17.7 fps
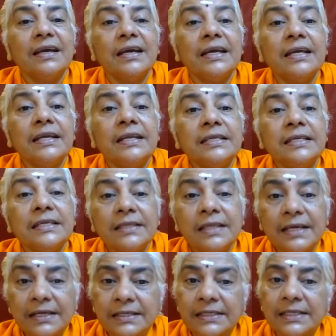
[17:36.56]
And
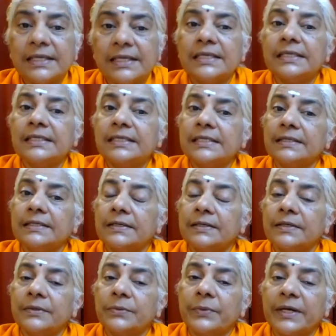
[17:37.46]
that is
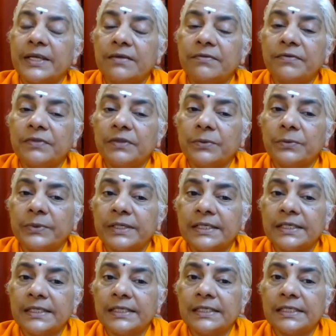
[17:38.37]
one of the
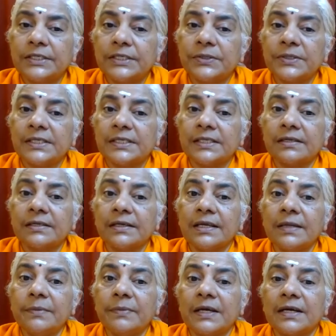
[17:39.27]
words to
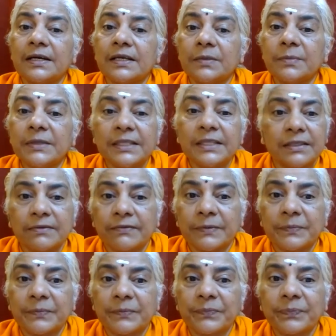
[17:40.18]
describe Atma
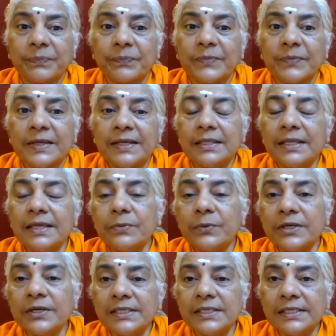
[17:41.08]
Tattva. Then
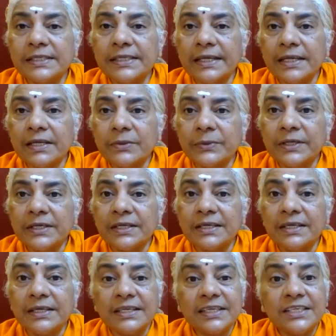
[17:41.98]
what is the second
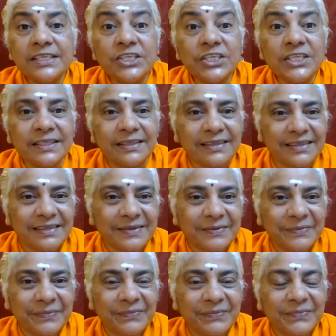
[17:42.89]
word? Chit.
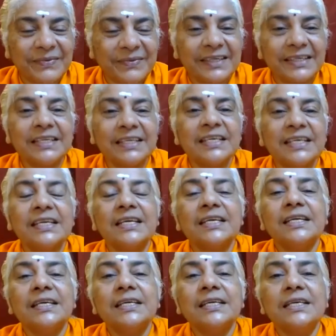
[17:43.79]
Yeah?
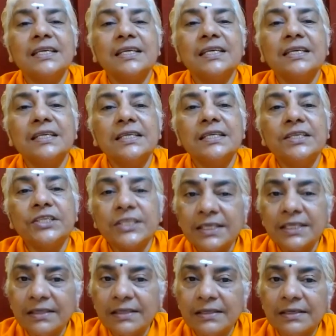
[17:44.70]

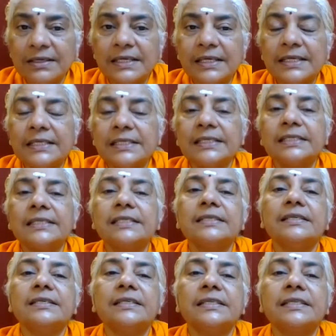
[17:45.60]
Chit
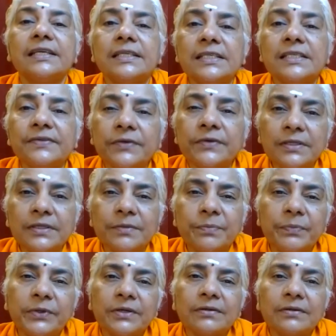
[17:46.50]
is stands for the
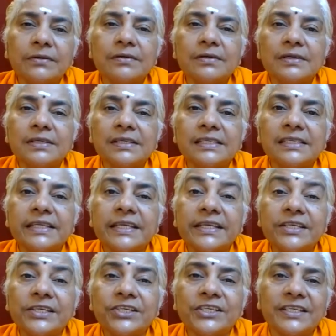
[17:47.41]
pure
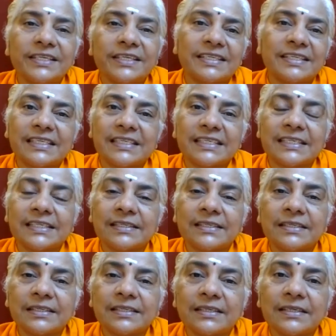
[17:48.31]

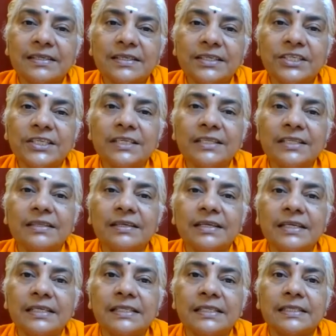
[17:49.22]
sentience. Uh, chit
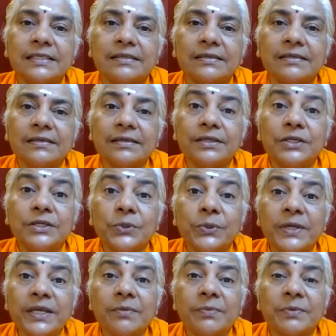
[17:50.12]
is the
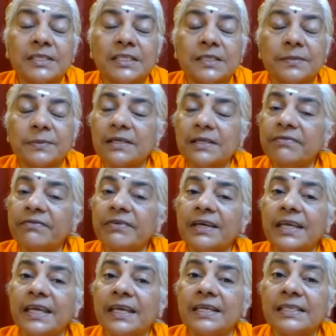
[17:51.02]
knowing principle. If
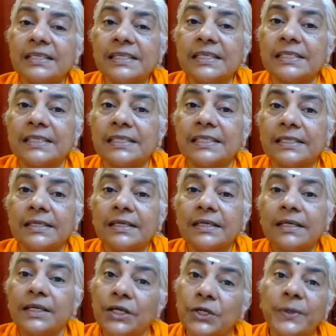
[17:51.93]
I exist,
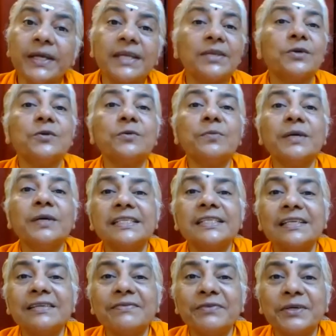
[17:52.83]
do I know
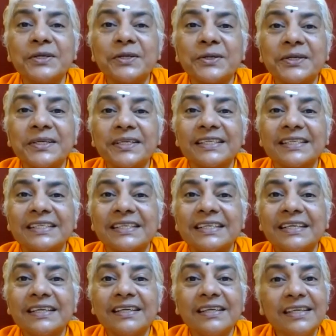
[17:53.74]
myself or not?
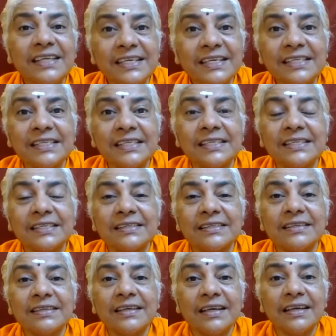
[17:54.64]
Yes,
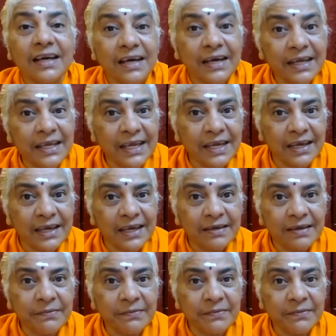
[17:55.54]
I
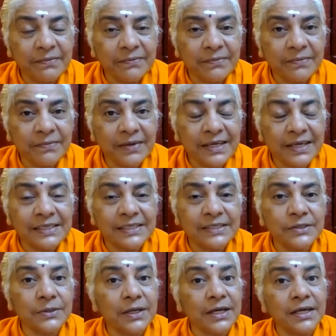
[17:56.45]
am. And
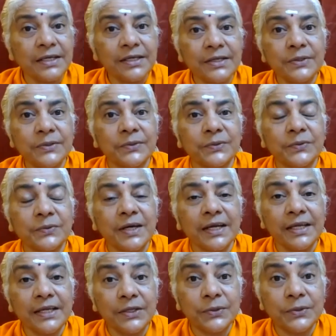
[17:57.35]
so I know.
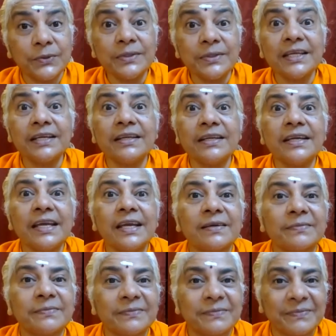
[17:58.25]
I know that I
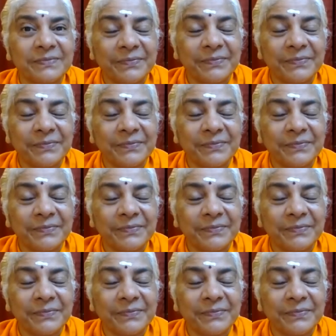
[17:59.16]
am.